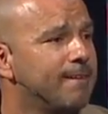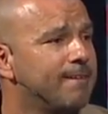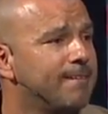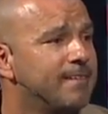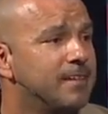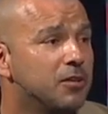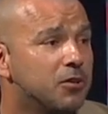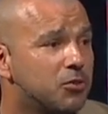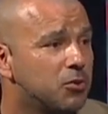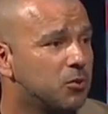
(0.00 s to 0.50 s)

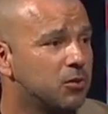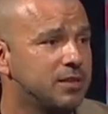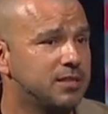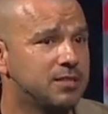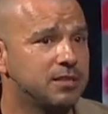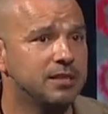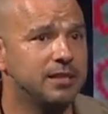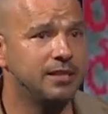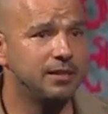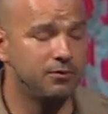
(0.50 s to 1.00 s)
The authorities
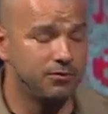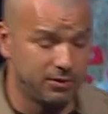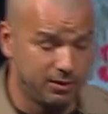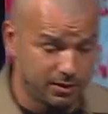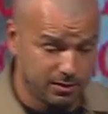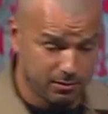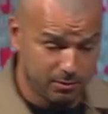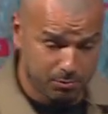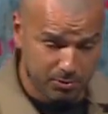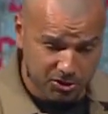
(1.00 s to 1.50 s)
leave,
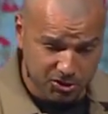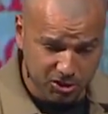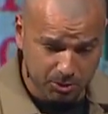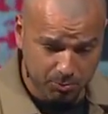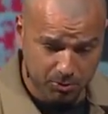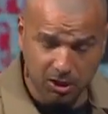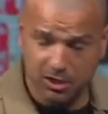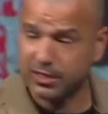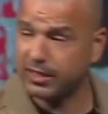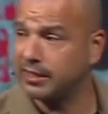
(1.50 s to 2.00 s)
and the bishop
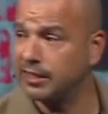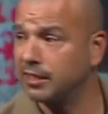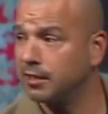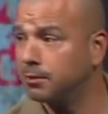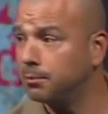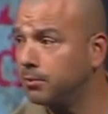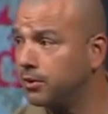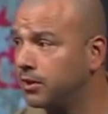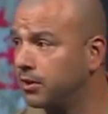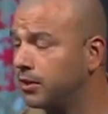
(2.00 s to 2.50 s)
looks at
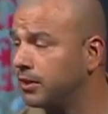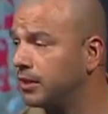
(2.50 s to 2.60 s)
him.